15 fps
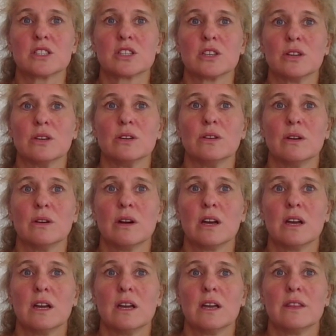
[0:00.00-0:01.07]
two
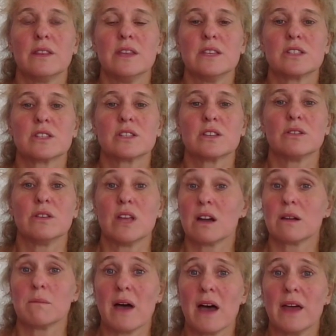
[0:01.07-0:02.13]

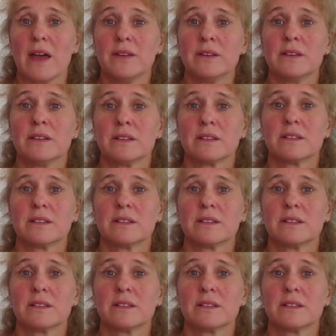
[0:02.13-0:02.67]
young men,